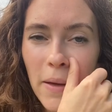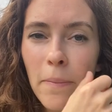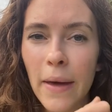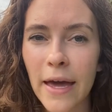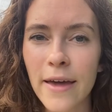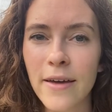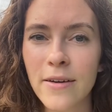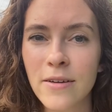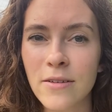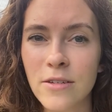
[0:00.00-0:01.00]
may
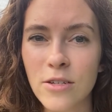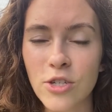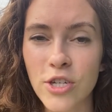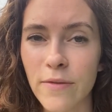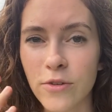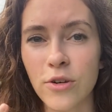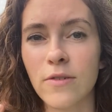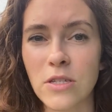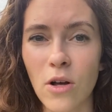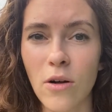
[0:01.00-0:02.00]
shift your
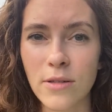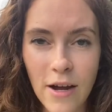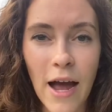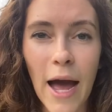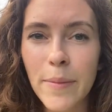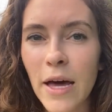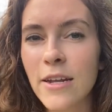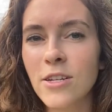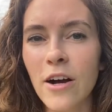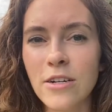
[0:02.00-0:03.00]
results. I'm not
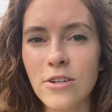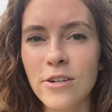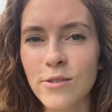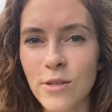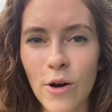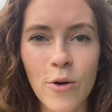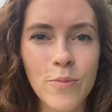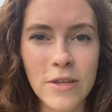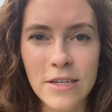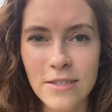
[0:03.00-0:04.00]
a doctor, so
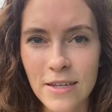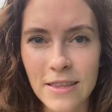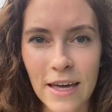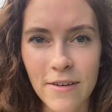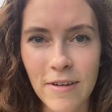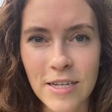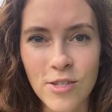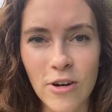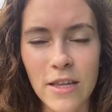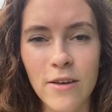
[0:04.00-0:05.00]
please get that advice
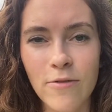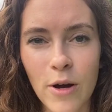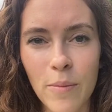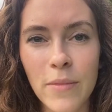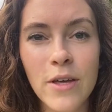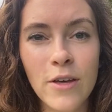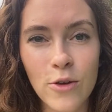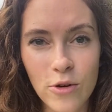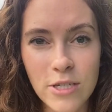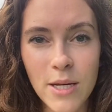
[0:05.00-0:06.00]
directly from
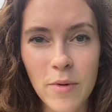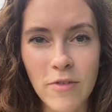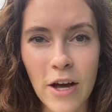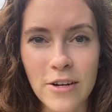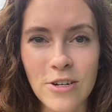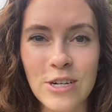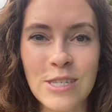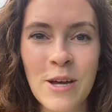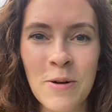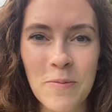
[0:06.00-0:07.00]
your team of doctors,
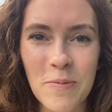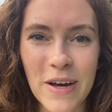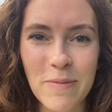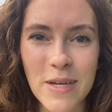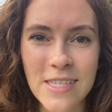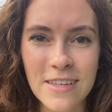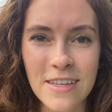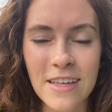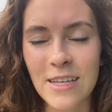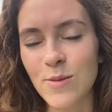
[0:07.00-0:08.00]
but
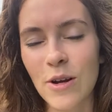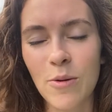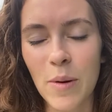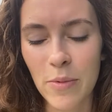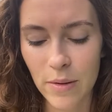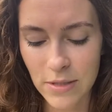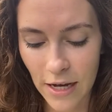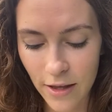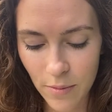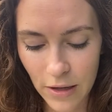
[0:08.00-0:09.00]
basically that's what I remember them
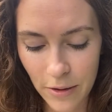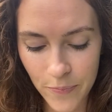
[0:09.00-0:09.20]
telling me.